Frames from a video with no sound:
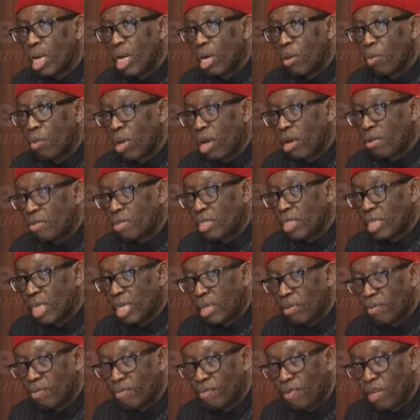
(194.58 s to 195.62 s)
And we have
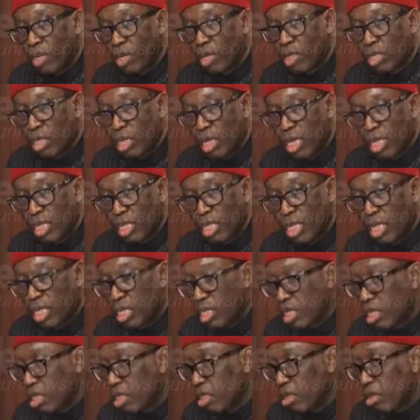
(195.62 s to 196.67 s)
seen various
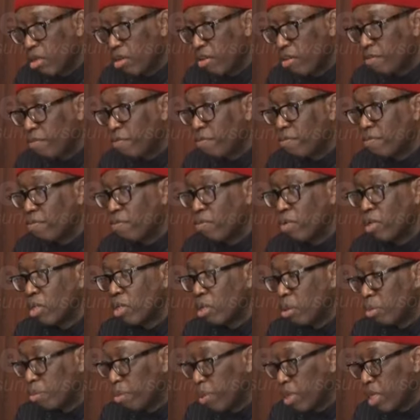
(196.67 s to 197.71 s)
cases of
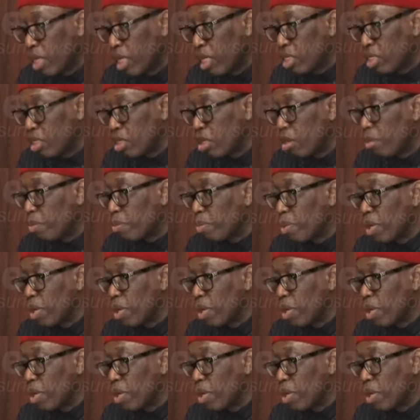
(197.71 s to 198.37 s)
duplication of